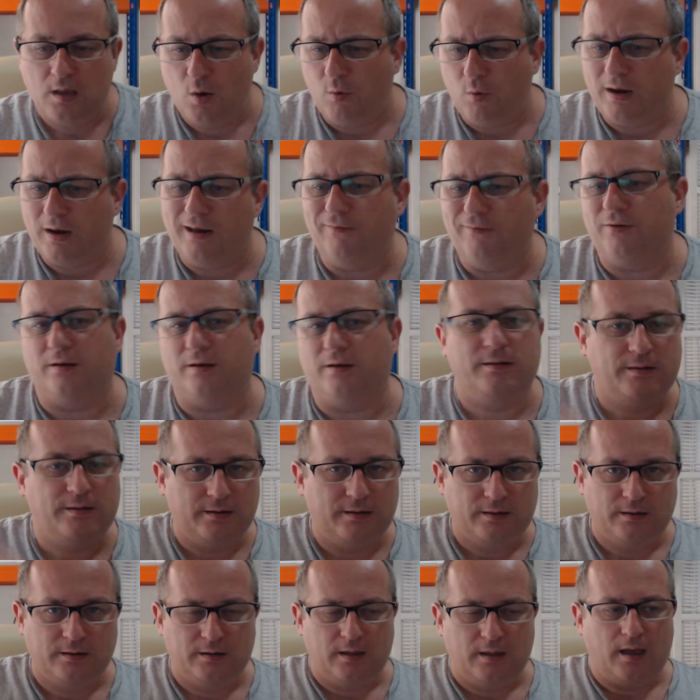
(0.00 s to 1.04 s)
Whatever,
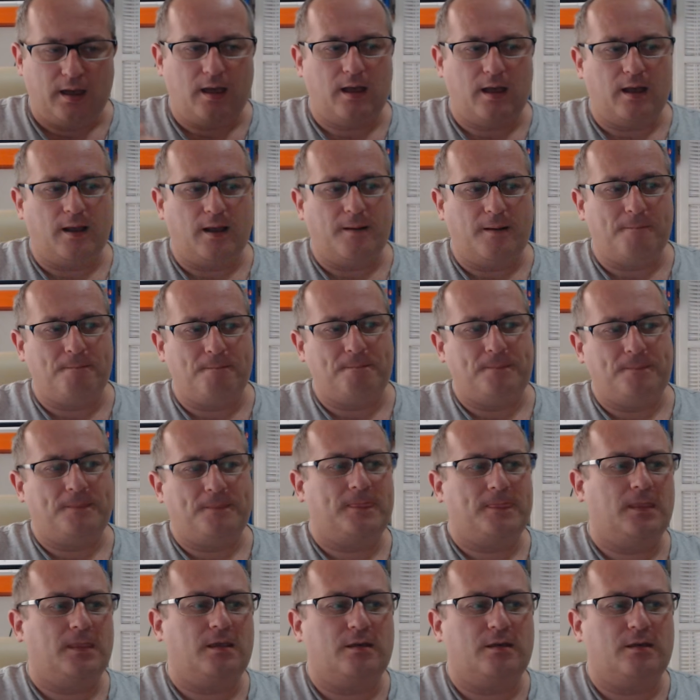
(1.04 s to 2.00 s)
um,